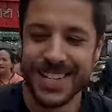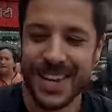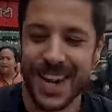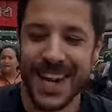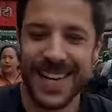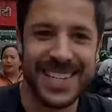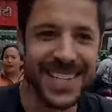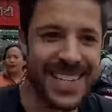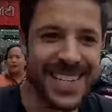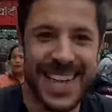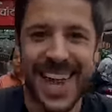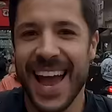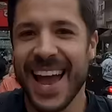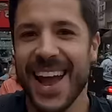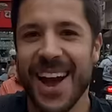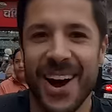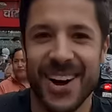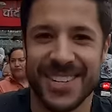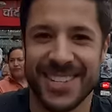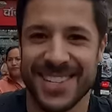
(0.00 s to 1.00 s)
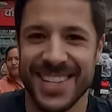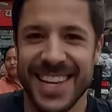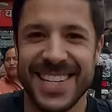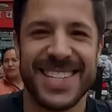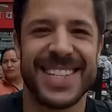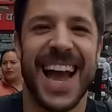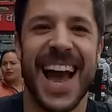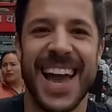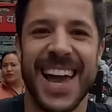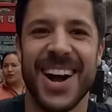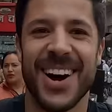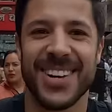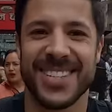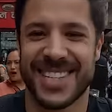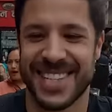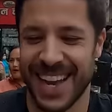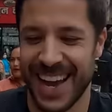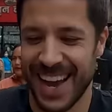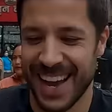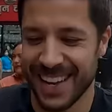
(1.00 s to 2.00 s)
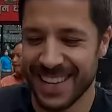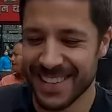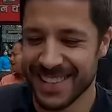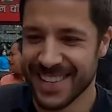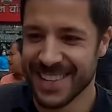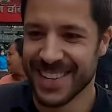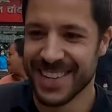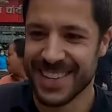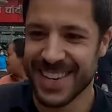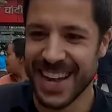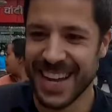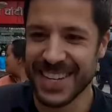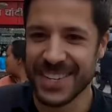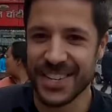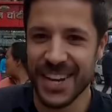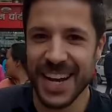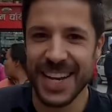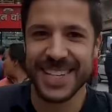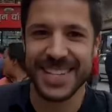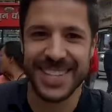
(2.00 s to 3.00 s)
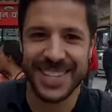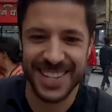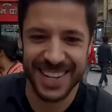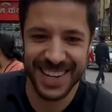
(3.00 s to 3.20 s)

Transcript: Cheers, it's chaos. There's chaos Yeah. okay, cheers.